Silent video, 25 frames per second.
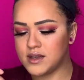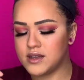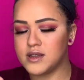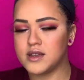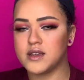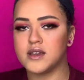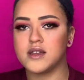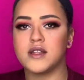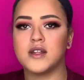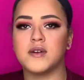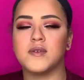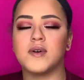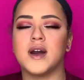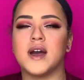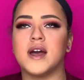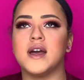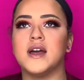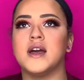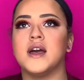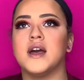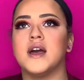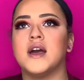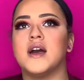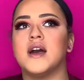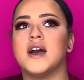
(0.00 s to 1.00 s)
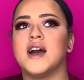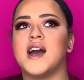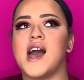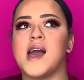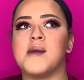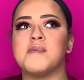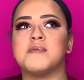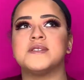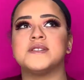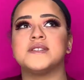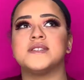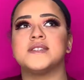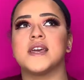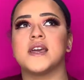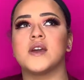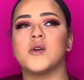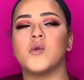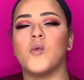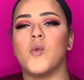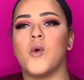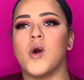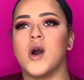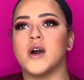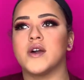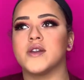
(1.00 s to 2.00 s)
You know what? I've been
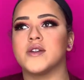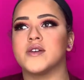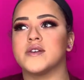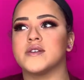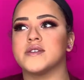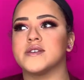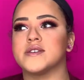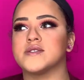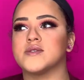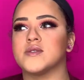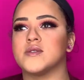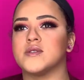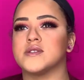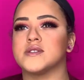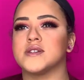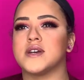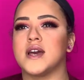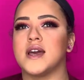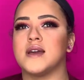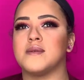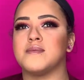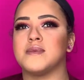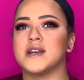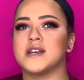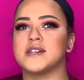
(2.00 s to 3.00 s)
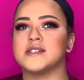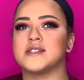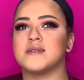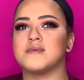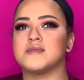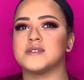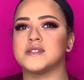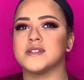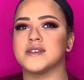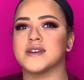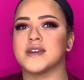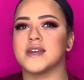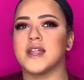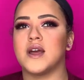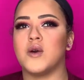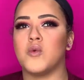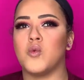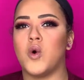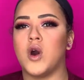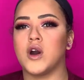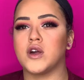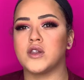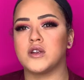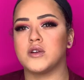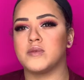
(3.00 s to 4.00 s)
saying Wander this whole time because I was looking at
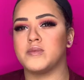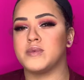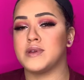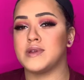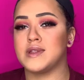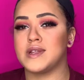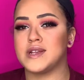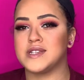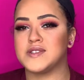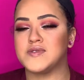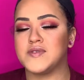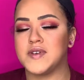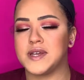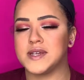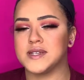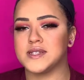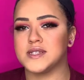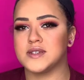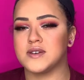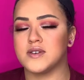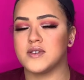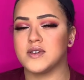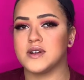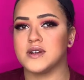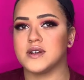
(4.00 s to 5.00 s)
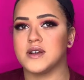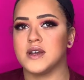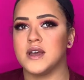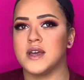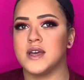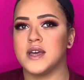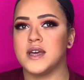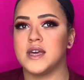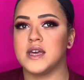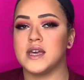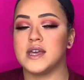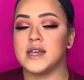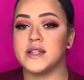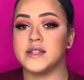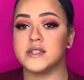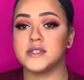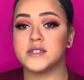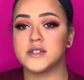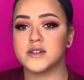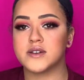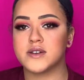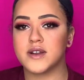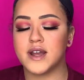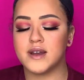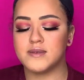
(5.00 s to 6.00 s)
Wander Beauty's face or
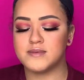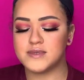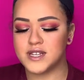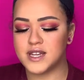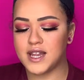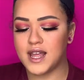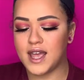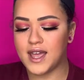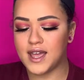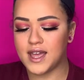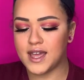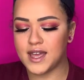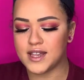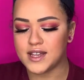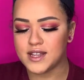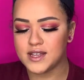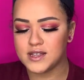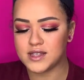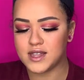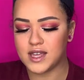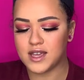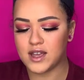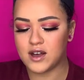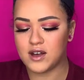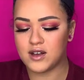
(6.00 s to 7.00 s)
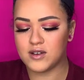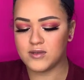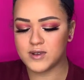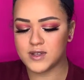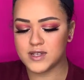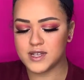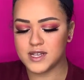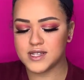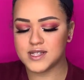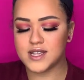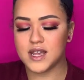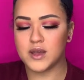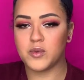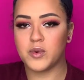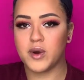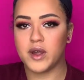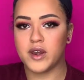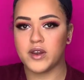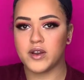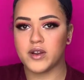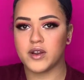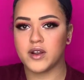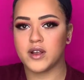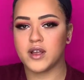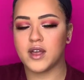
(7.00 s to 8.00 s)
Instagram today, and they all really say
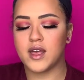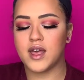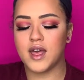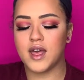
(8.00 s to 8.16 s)
Wonder.